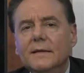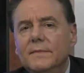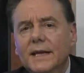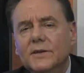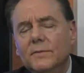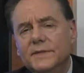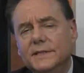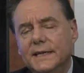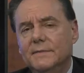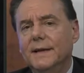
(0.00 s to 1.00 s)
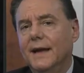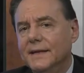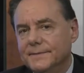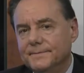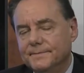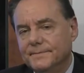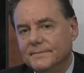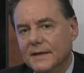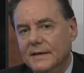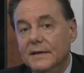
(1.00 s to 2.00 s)
Make no mistake about it.
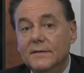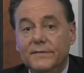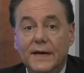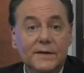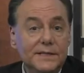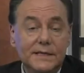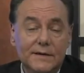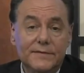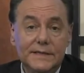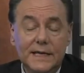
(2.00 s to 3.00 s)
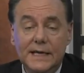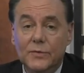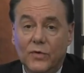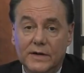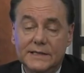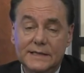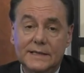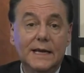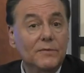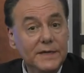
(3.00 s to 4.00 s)
Fair is here every day in
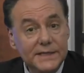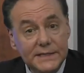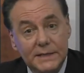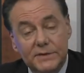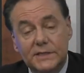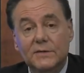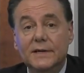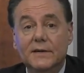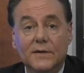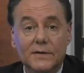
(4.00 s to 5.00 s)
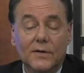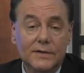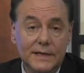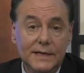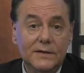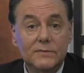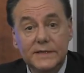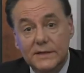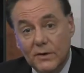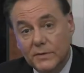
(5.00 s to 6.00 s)
Washington, and we see what's going on on the Hill.
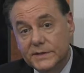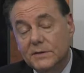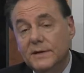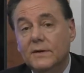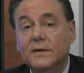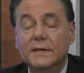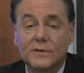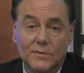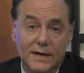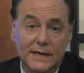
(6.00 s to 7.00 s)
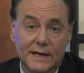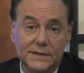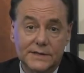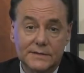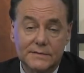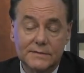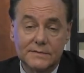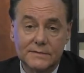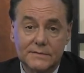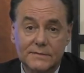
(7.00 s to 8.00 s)
We know what's going on in the White House.
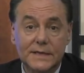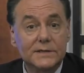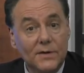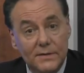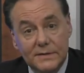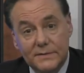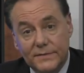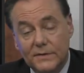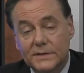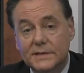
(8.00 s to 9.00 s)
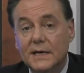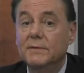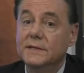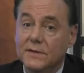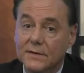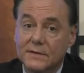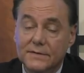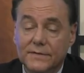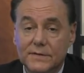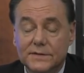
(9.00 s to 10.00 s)
We talk to the folks there, we talk to
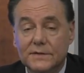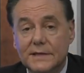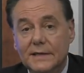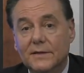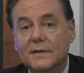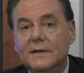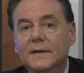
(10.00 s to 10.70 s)
the folks on the Hill.